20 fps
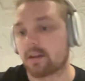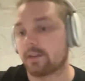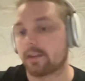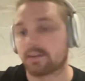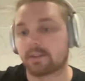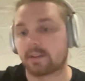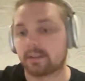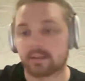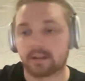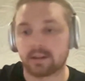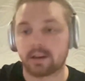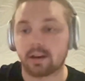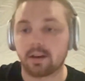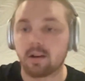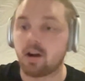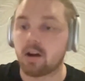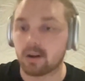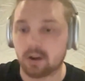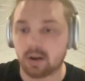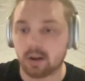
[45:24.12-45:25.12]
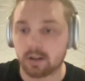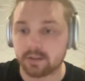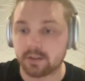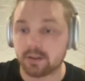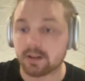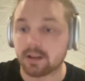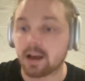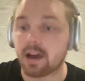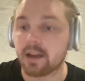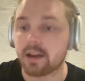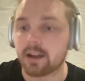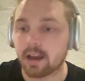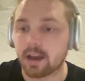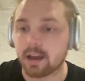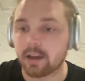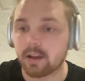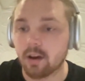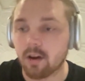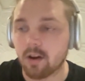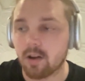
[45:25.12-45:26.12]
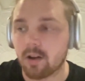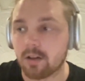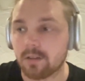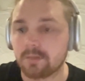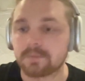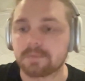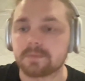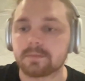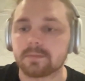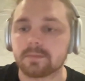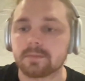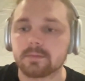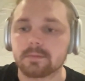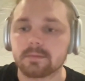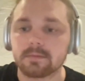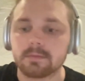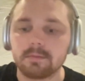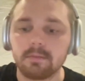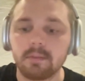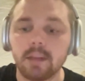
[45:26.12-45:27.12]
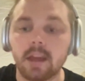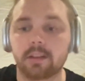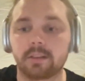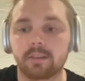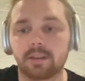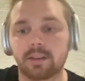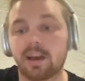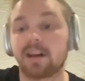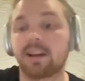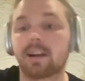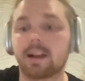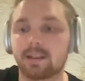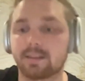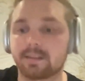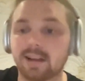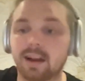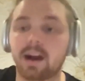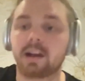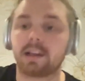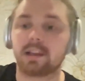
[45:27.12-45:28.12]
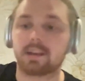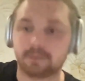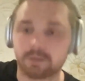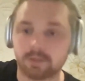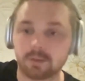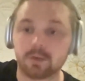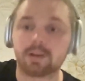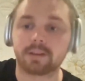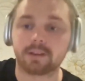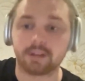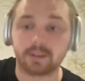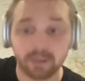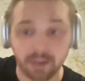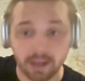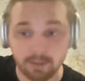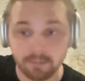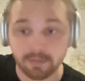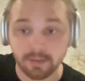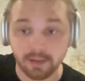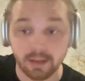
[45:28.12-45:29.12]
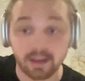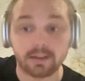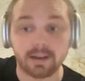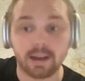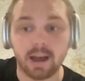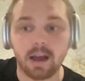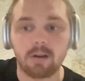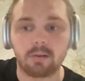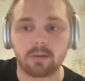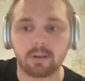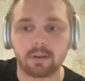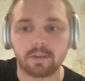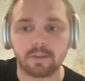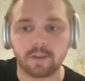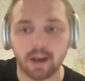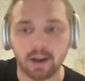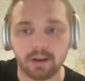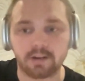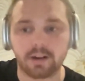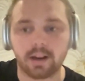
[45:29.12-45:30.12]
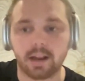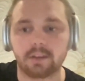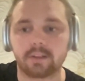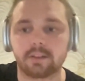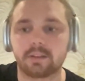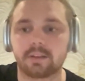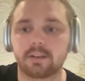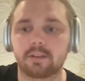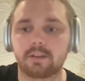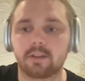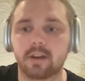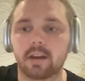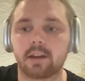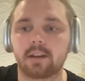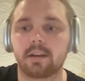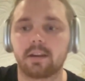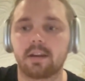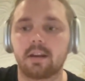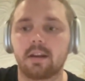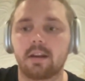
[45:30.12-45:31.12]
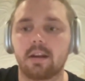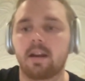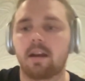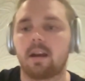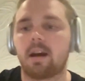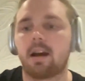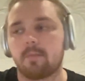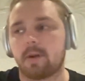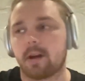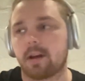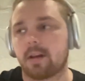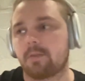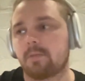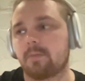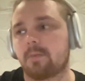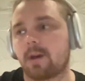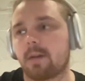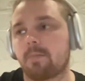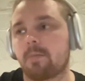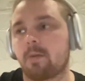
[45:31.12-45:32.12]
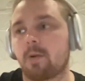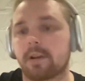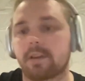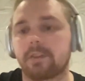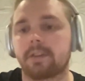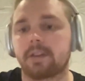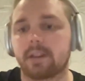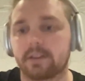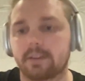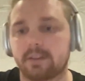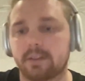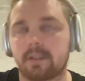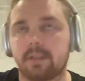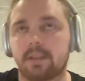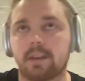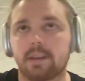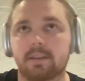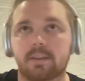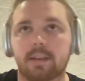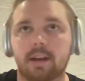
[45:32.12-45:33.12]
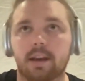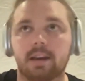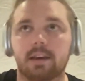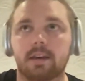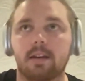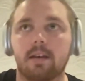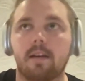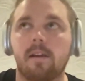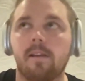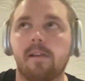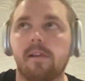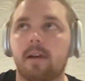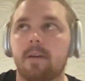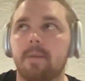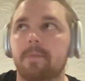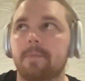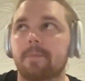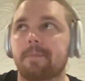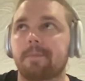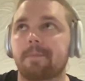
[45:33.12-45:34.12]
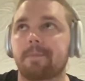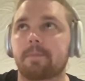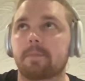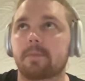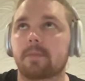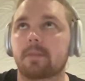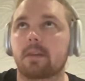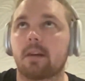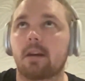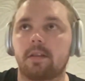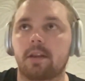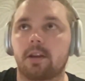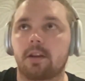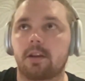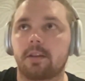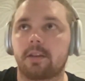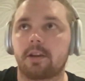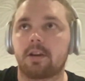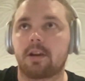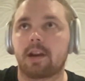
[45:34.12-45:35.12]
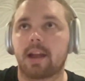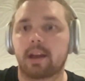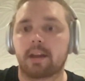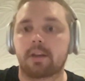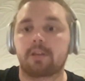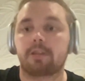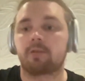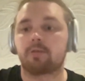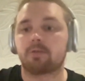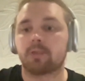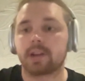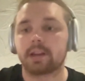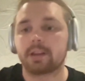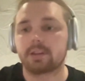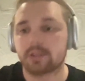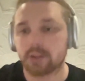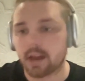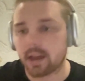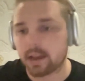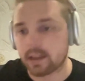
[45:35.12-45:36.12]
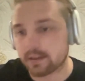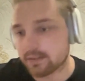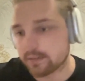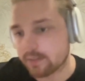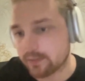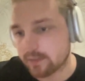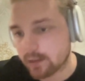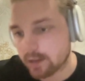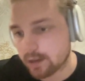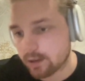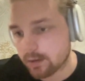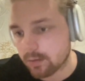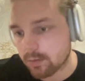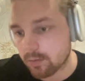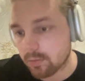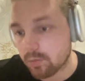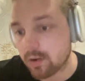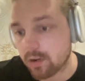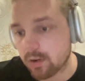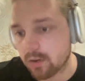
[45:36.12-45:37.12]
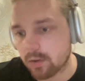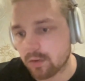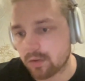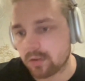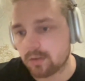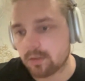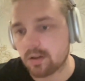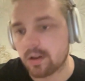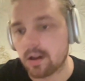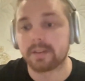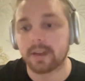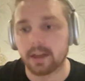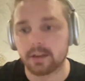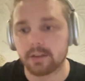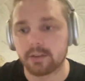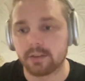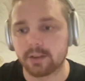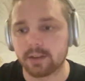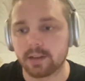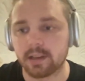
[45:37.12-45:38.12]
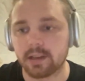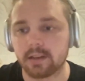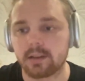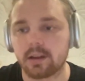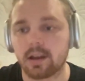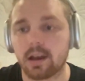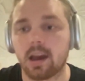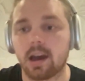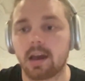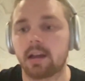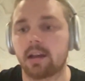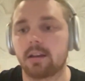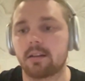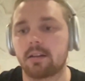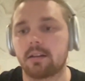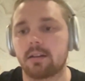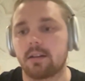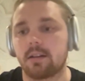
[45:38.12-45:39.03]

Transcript: This isn't a knock on Solana at all. And Solana is kind of doing the same thing now with Firedancer, right? But my point is that there's like, there are like three chains that will potentially, I